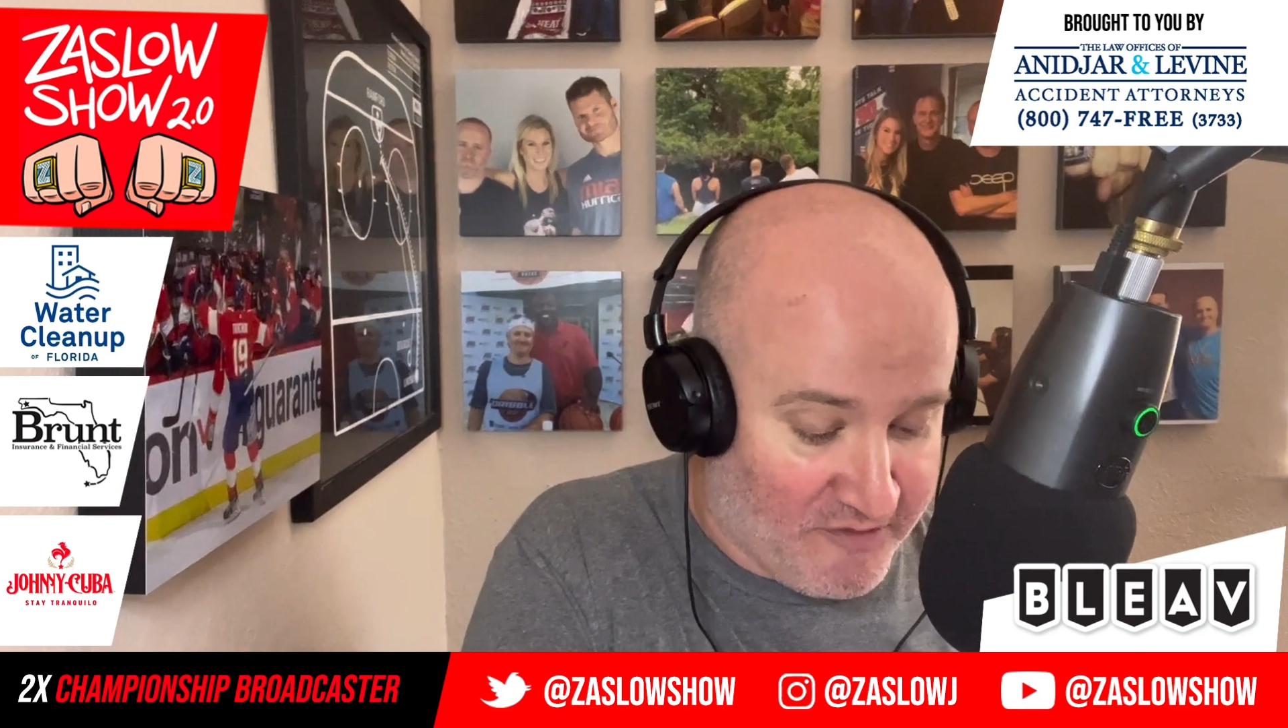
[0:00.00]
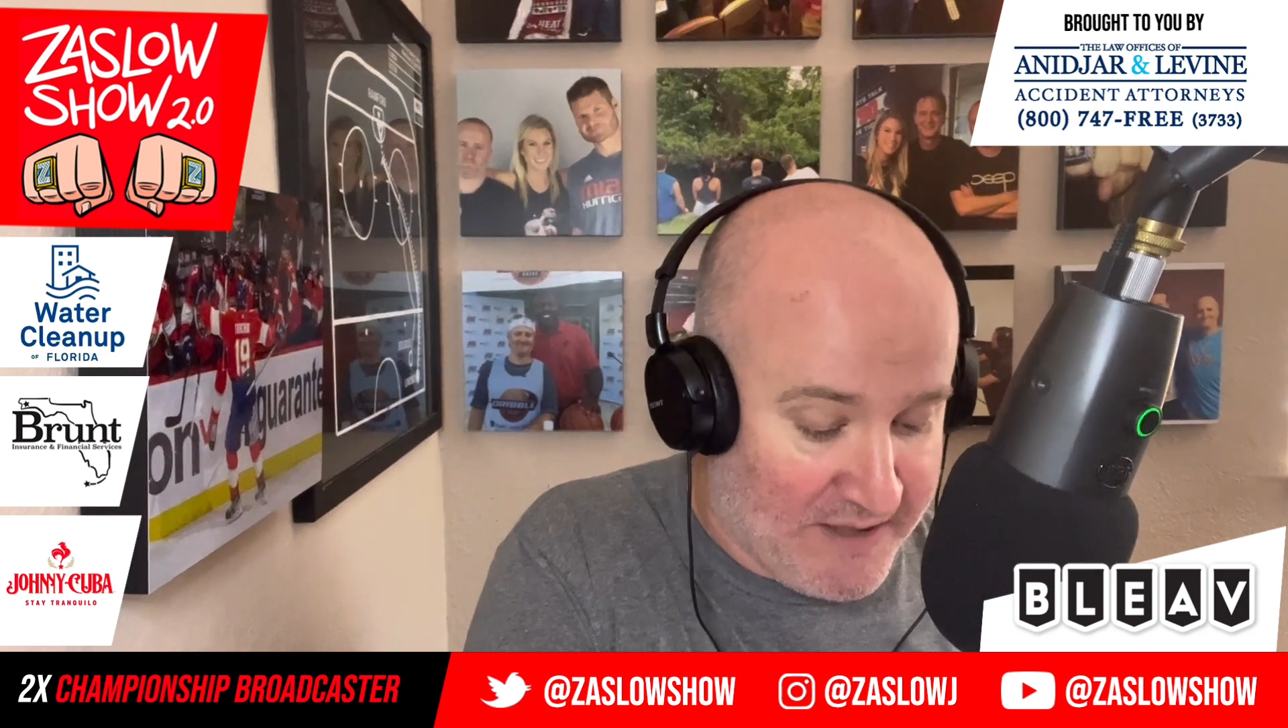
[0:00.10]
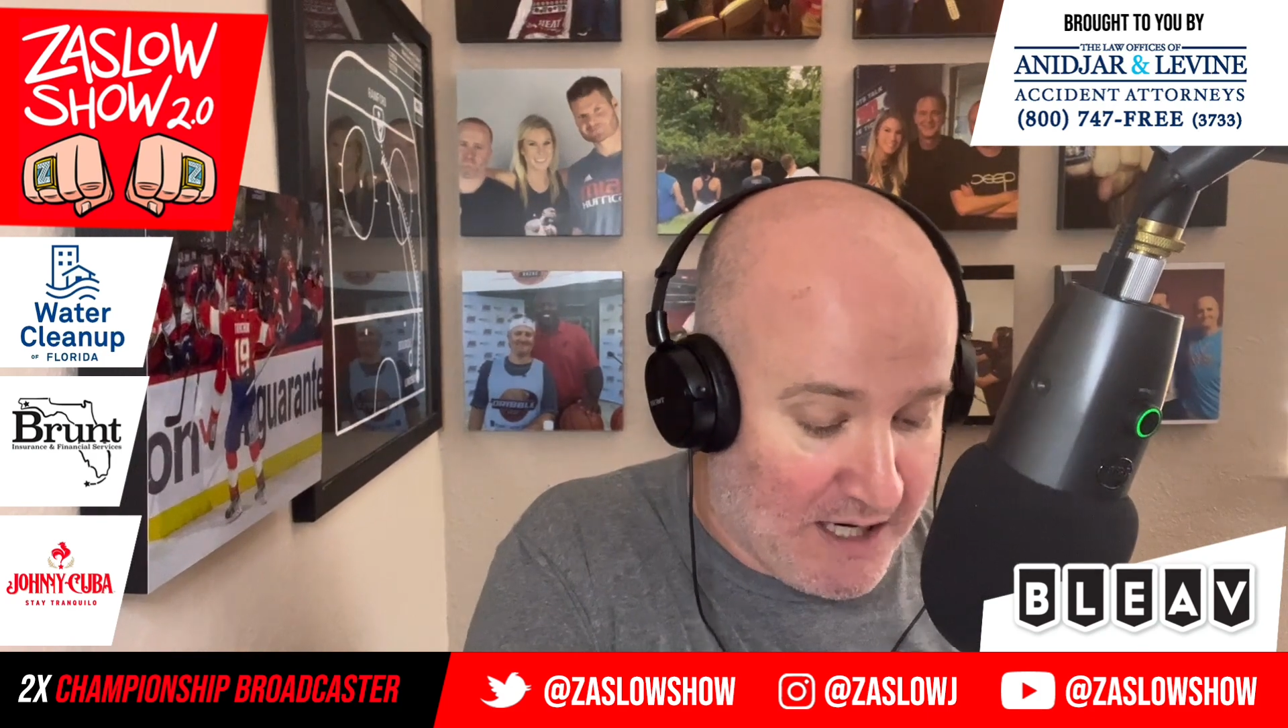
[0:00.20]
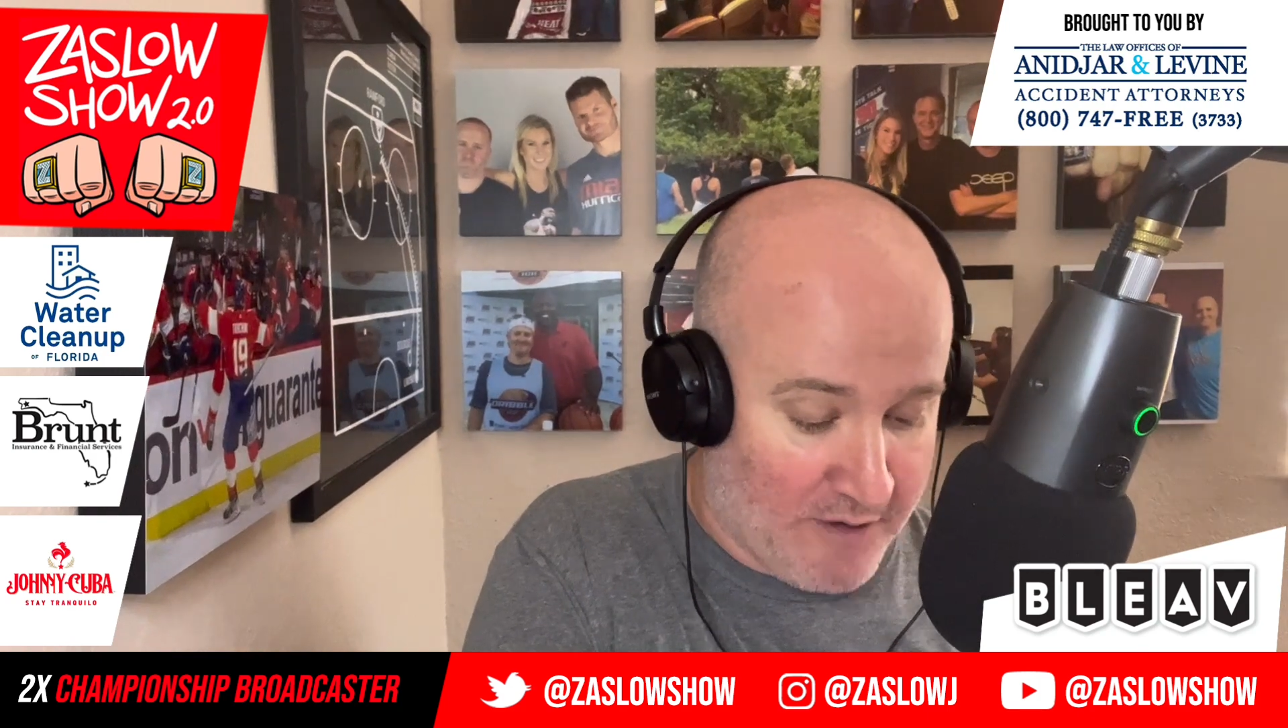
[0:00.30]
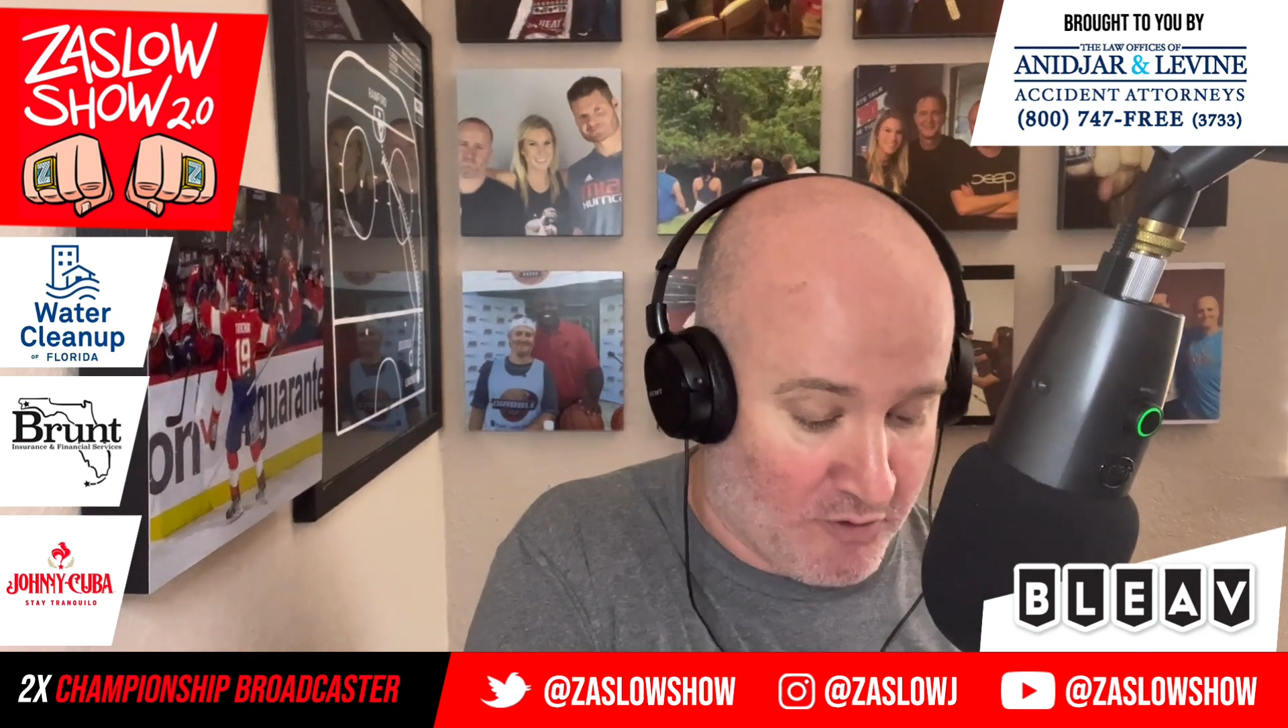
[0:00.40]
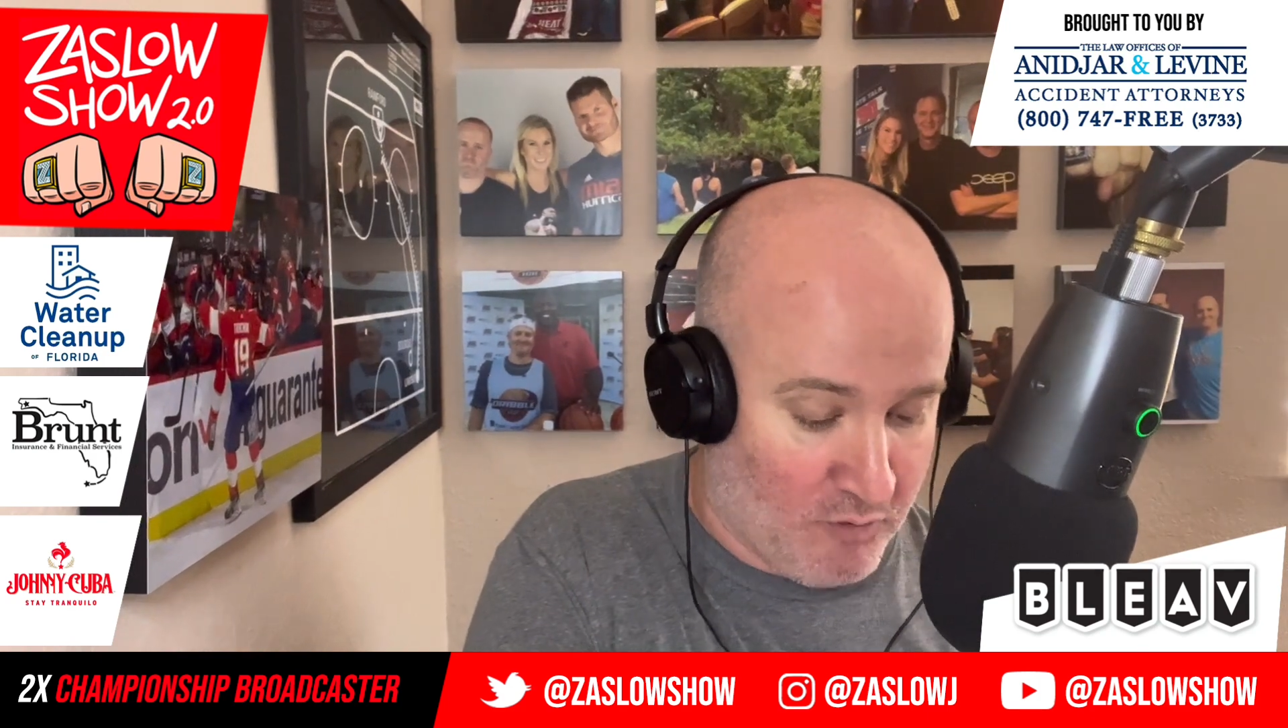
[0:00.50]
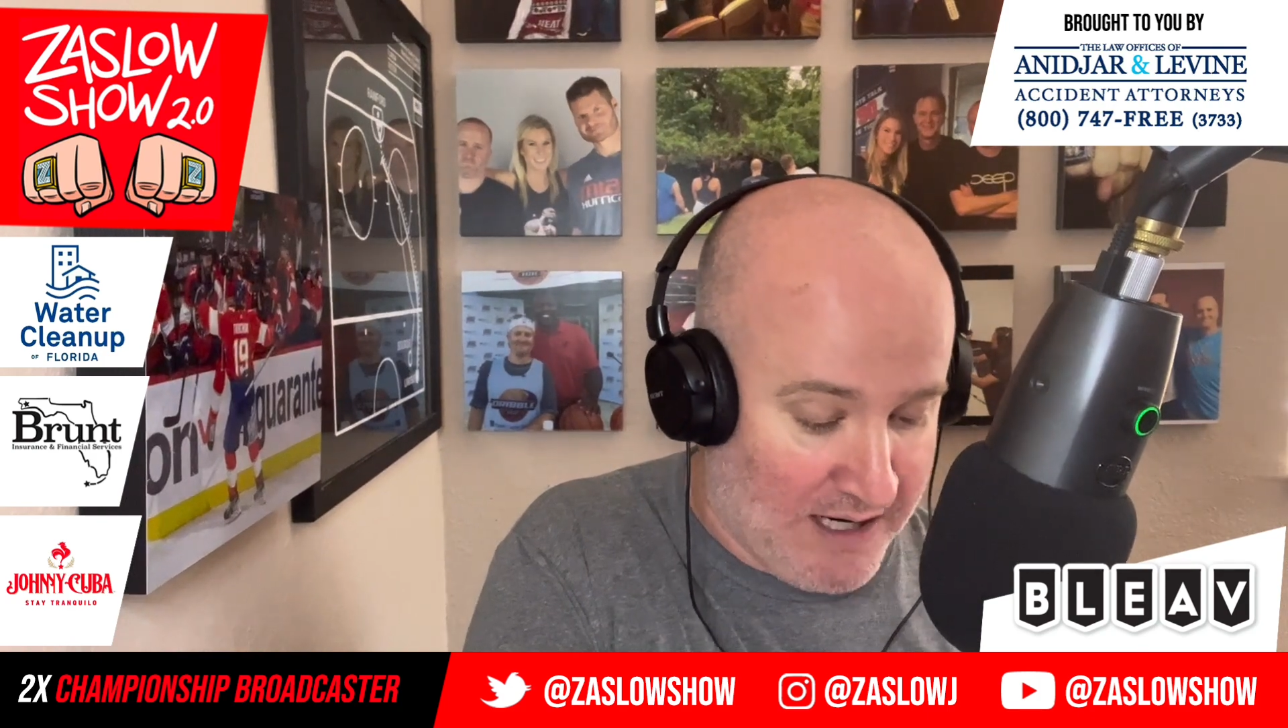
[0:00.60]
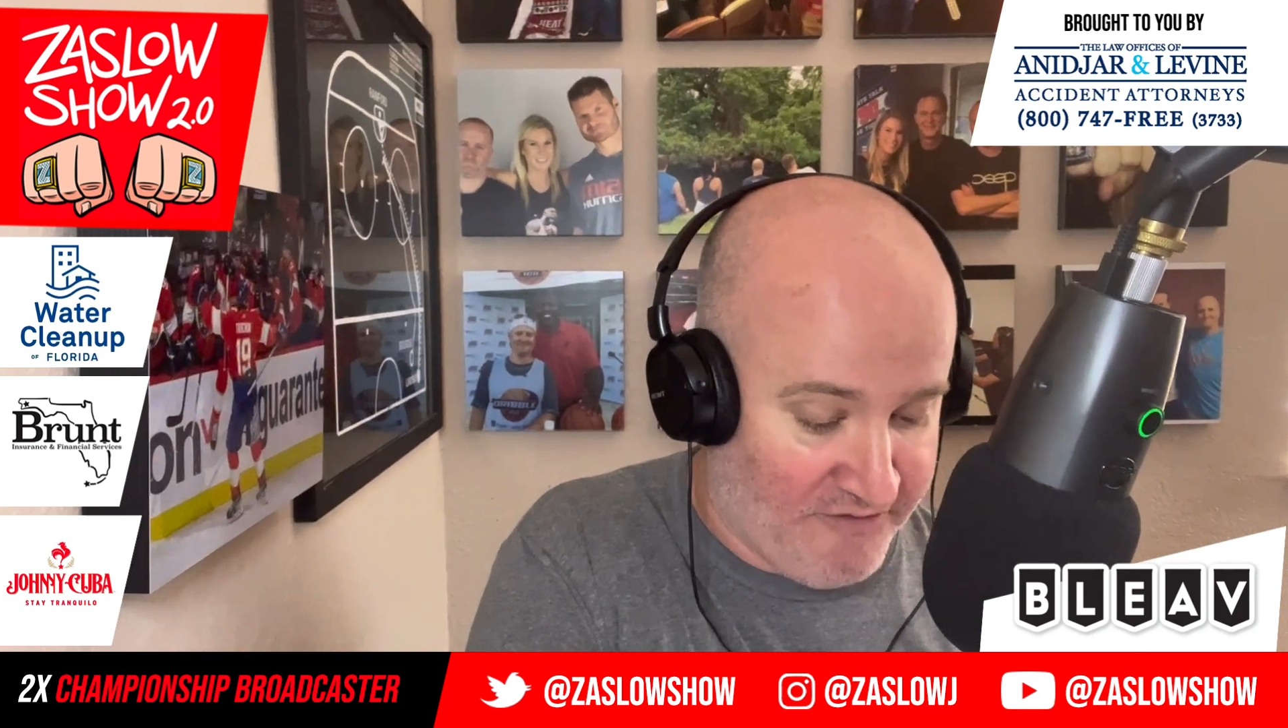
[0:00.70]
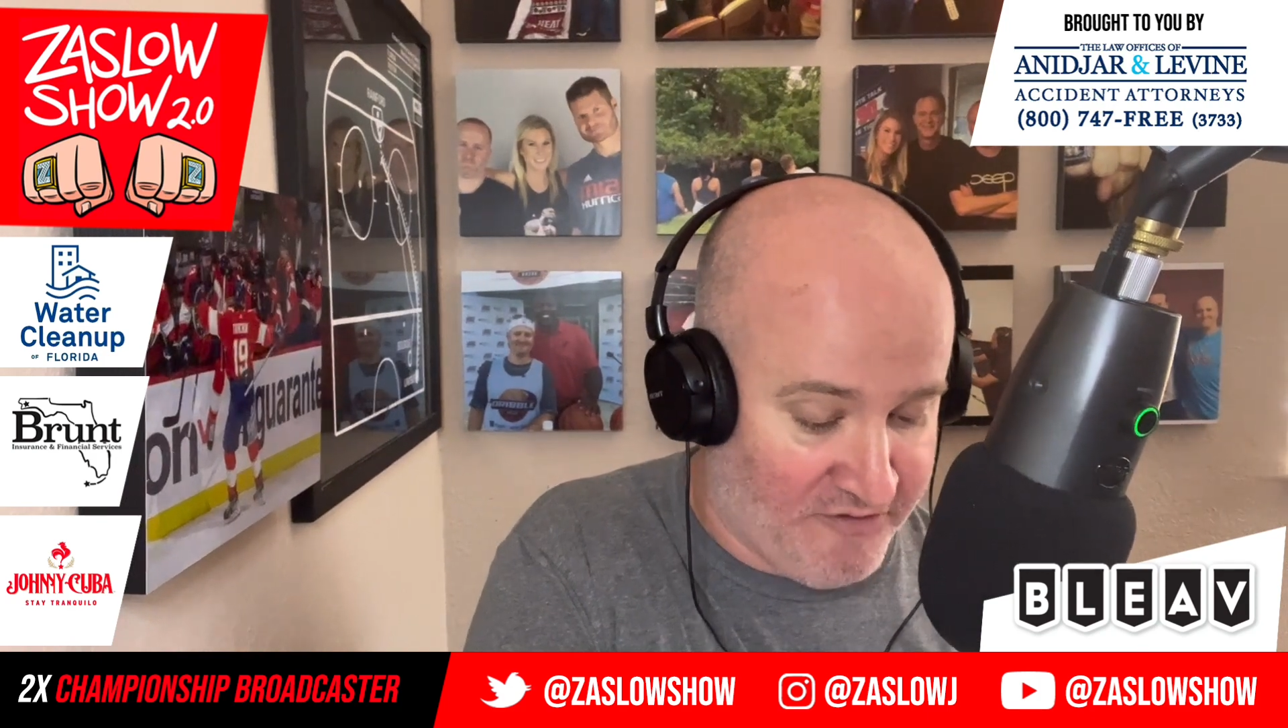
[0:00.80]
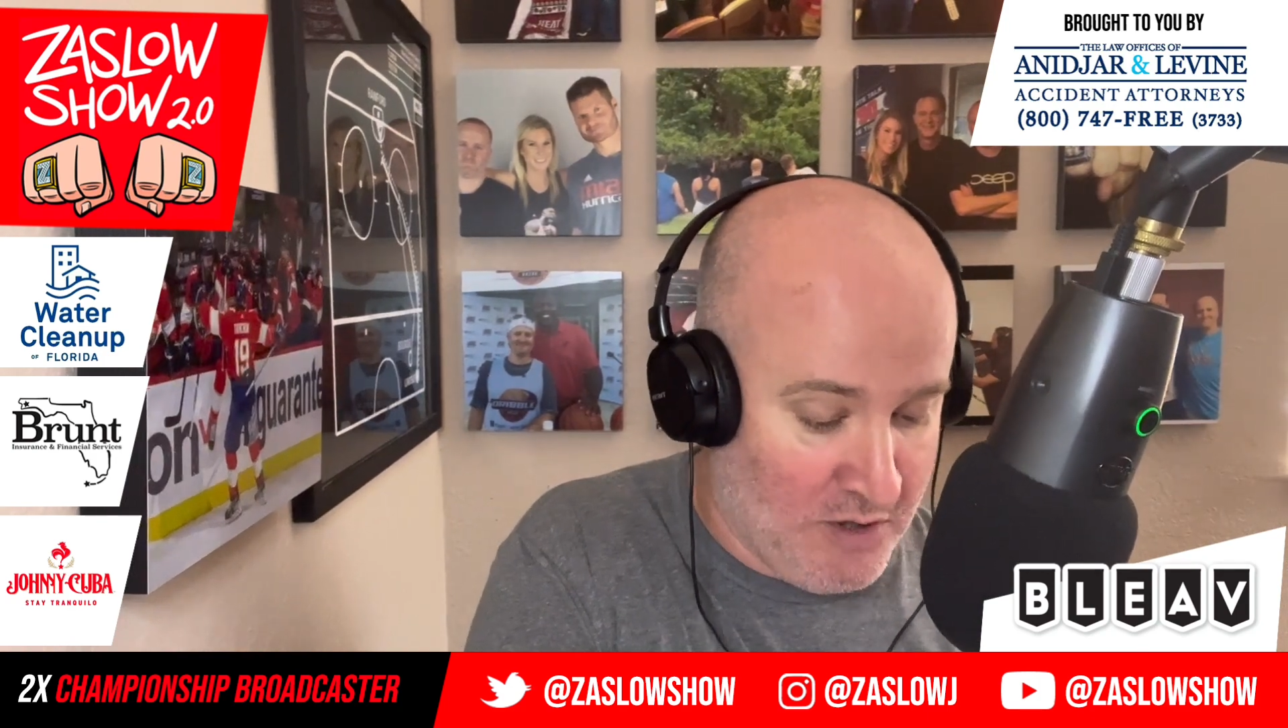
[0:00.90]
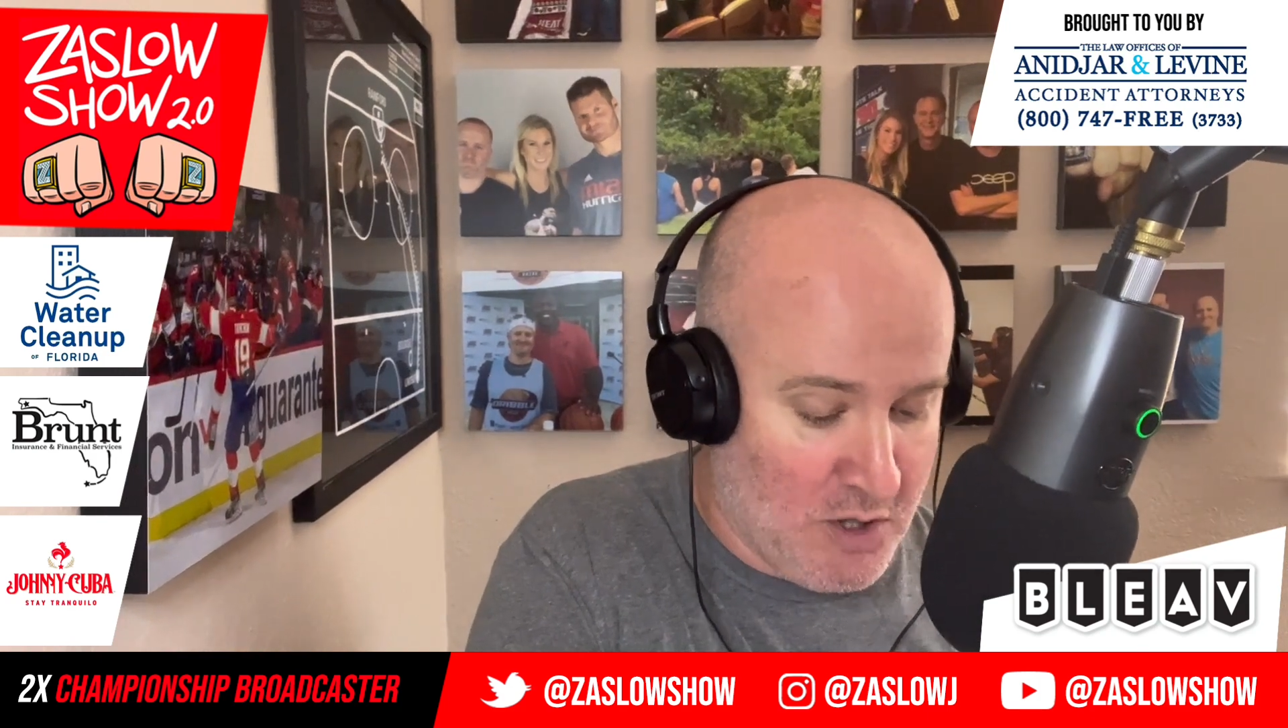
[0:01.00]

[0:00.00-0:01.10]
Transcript: me otherwise